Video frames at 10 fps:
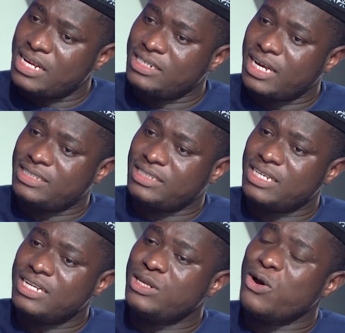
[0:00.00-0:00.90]
that
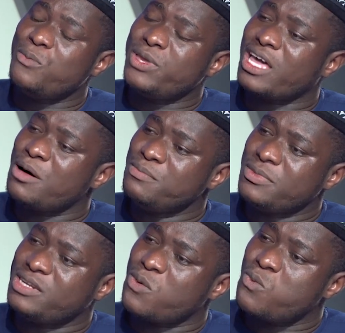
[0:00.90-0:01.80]
they will become
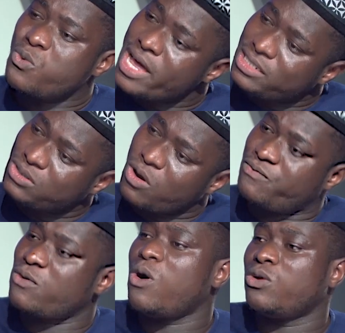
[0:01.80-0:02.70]
the worst
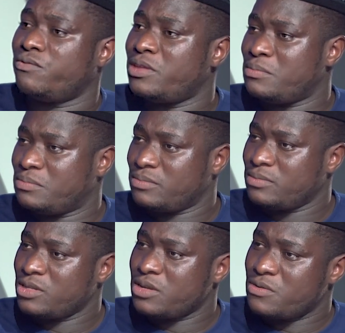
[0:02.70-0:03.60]
of all of them,
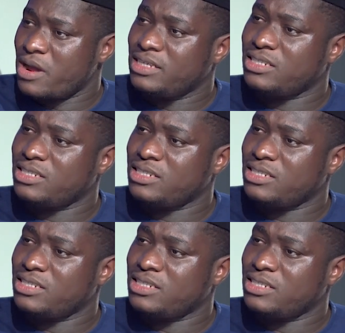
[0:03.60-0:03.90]
right?